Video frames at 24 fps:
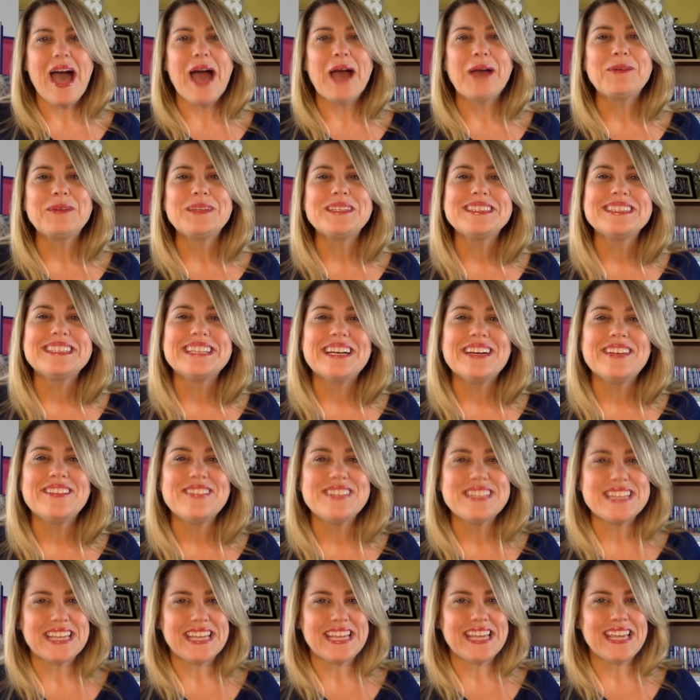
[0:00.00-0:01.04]
I would love
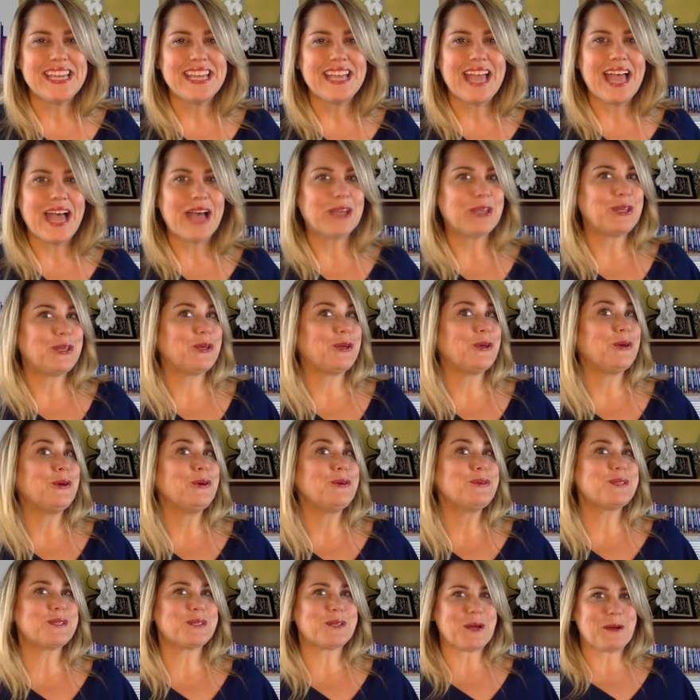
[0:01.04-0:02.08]
to hear how
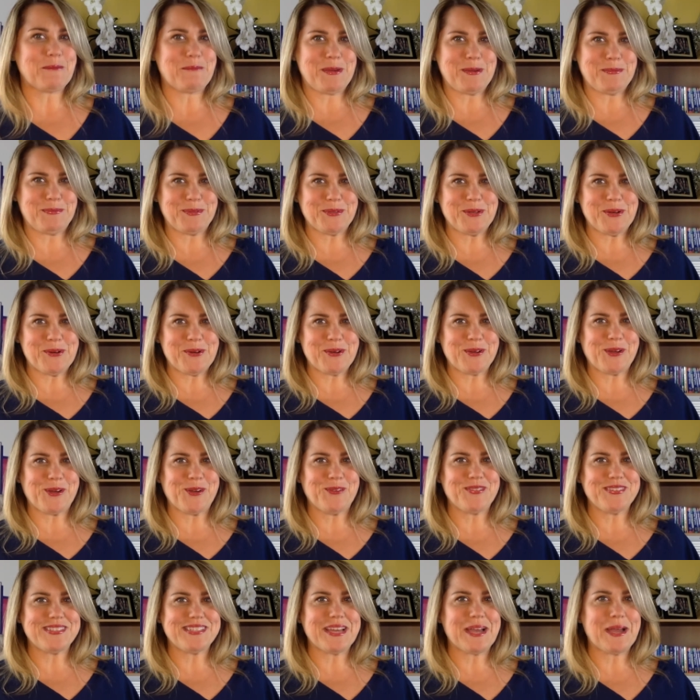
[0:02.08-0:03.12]
you stop people going
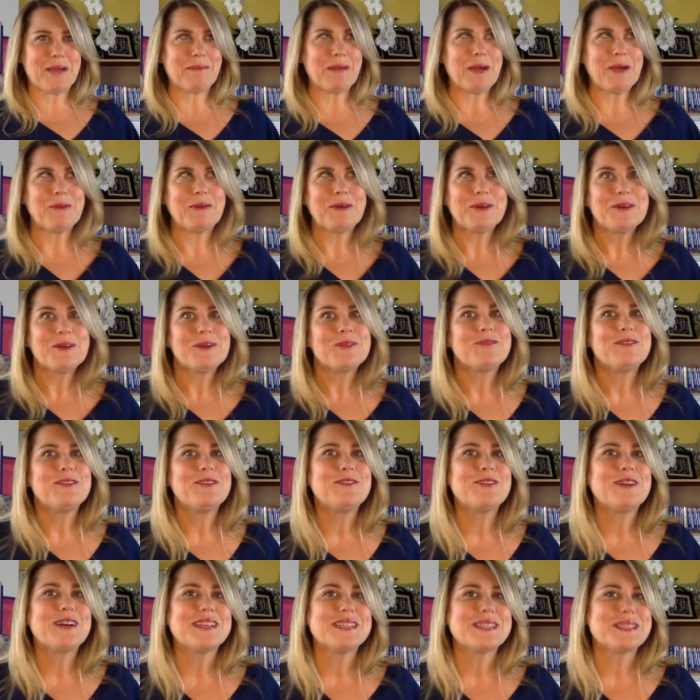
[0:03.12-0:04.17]
over time. I wonder if
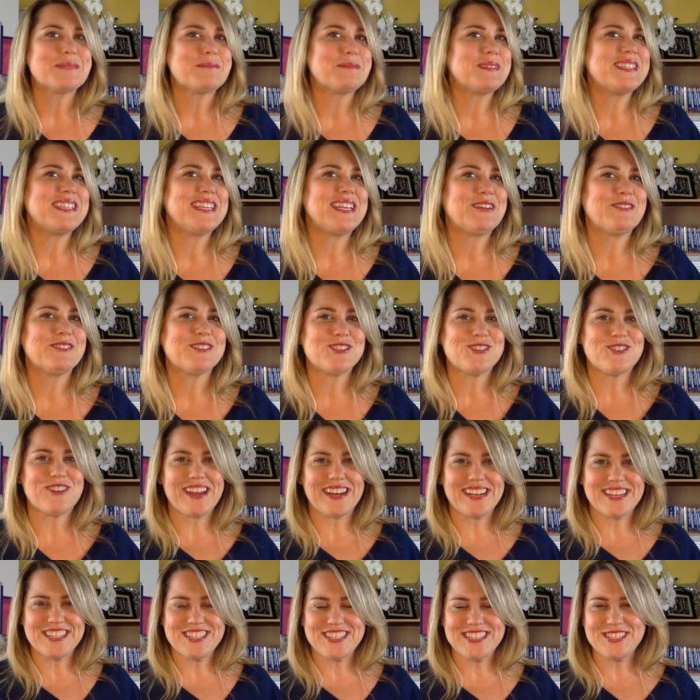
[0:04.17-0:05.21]
you've got some secret
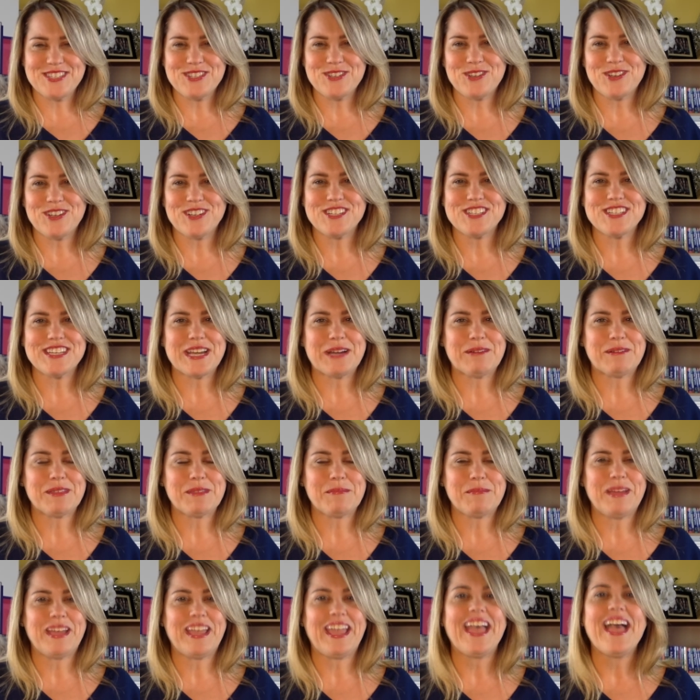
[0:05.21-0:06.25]
strategies you can share with
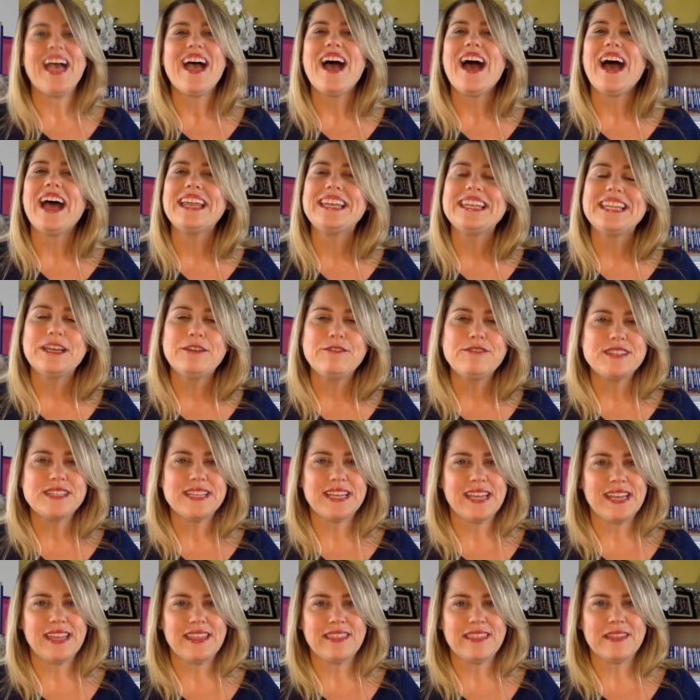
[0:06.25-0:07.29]
me. I'd love to
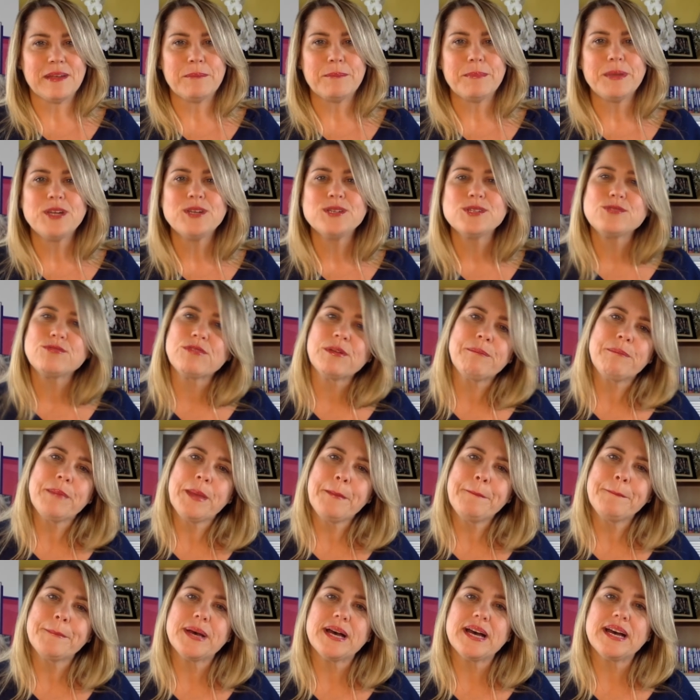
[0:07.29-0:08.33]
hear them, because
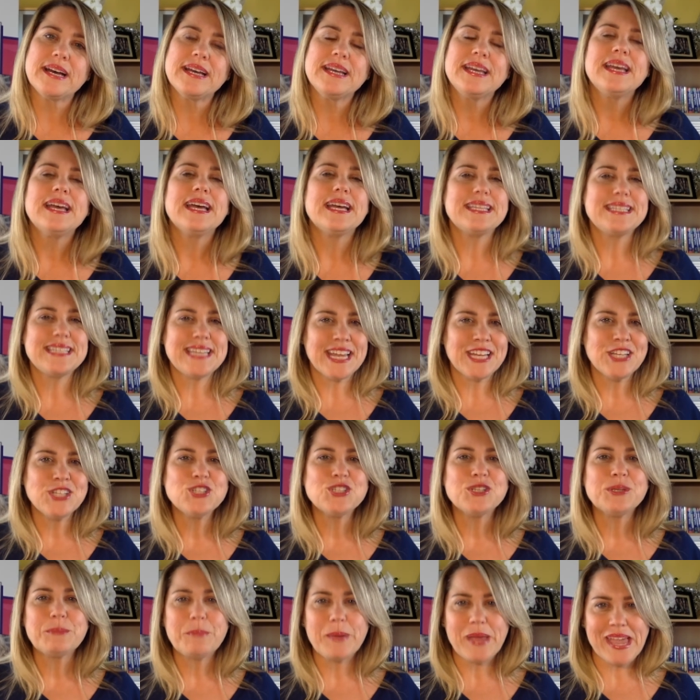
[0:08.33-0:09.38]
remember,
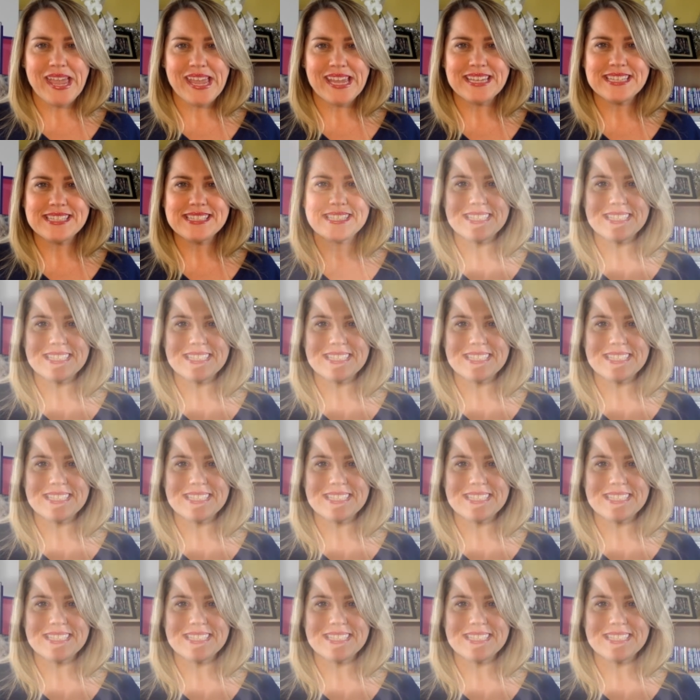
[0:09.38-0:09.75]
attention pays.